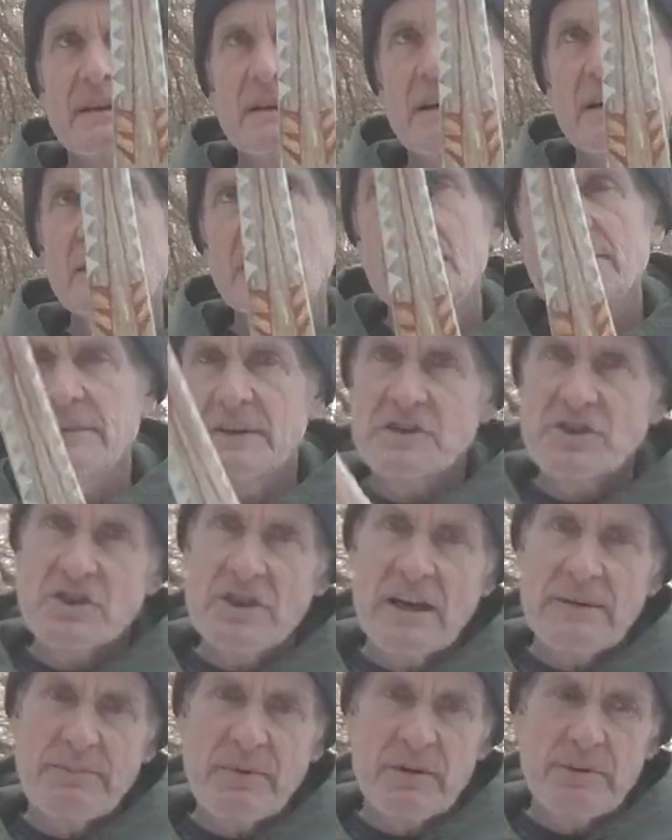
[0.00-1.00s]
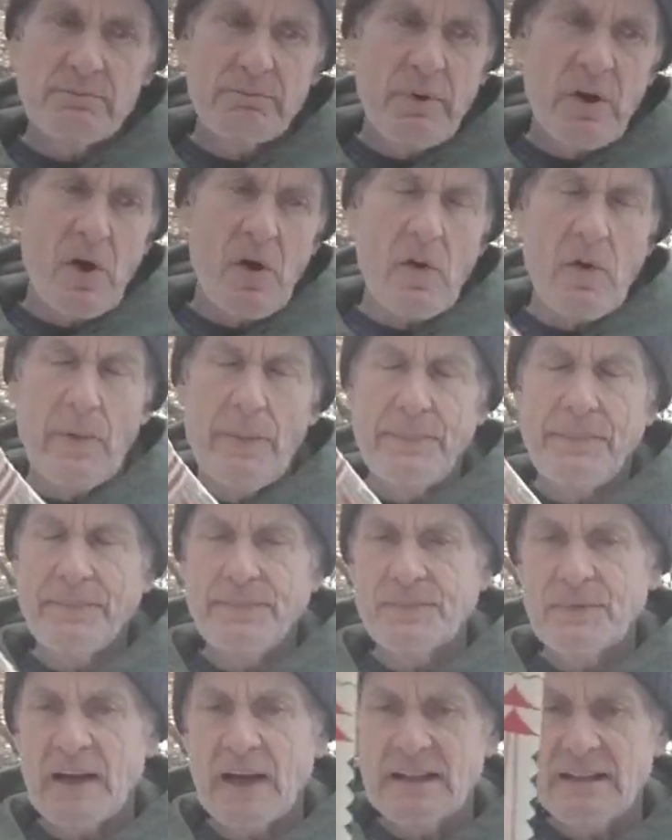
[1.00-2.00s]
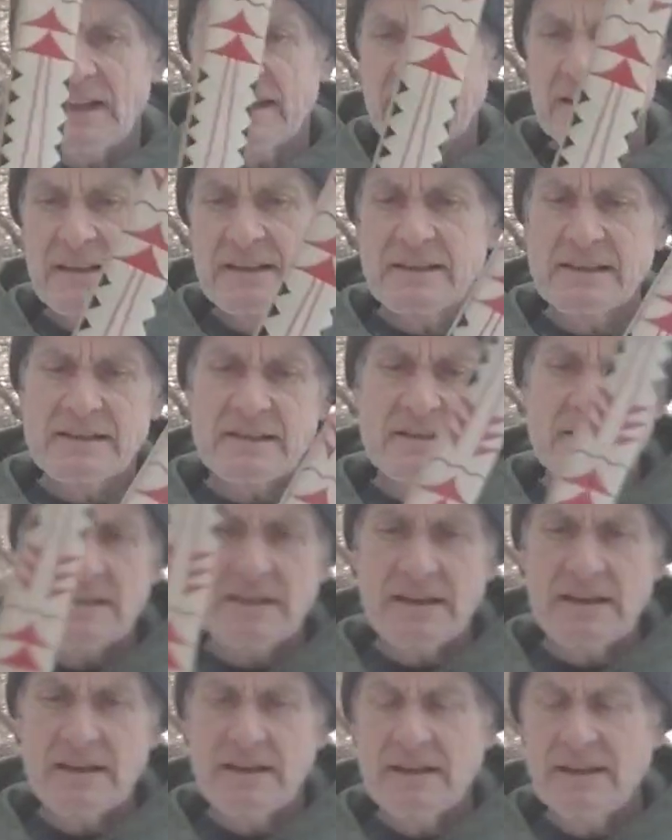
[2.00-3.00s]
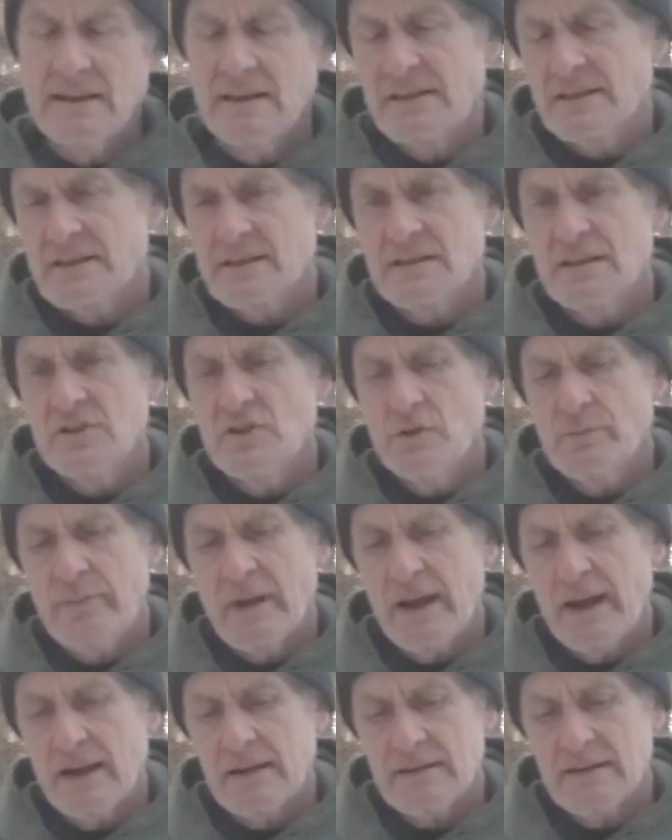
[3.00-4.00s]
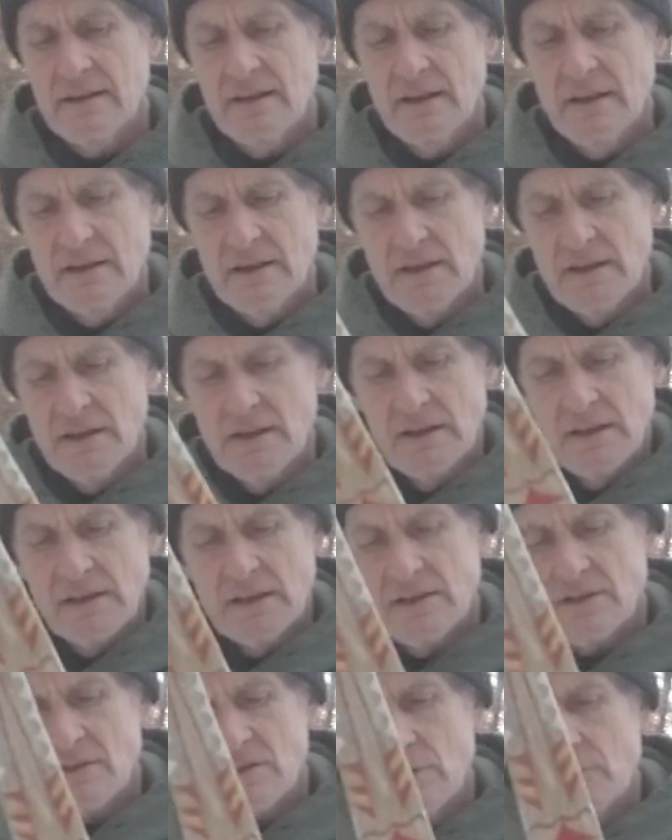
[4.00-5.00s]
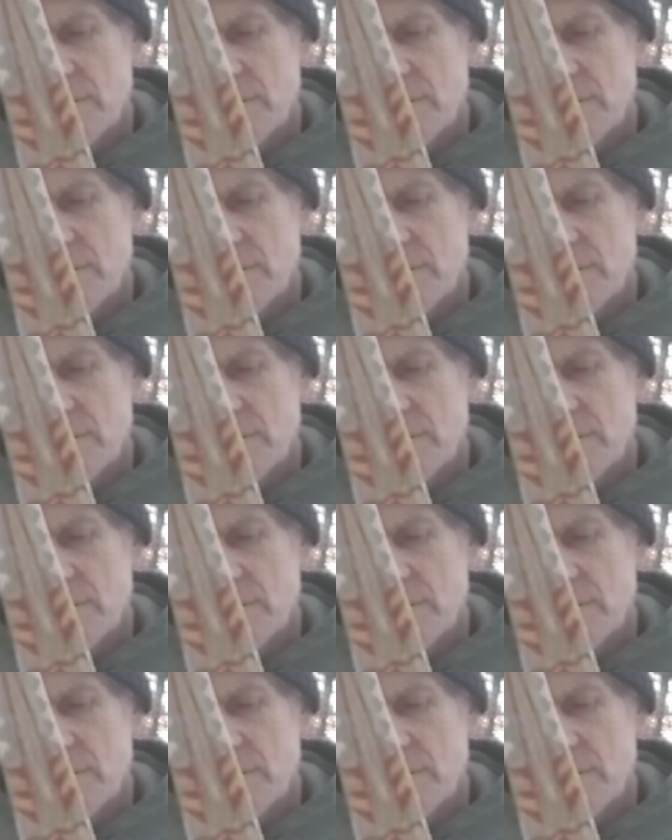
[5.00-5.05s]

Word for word: I love the shape of the bow. I like that it's uh, sinew back. And so it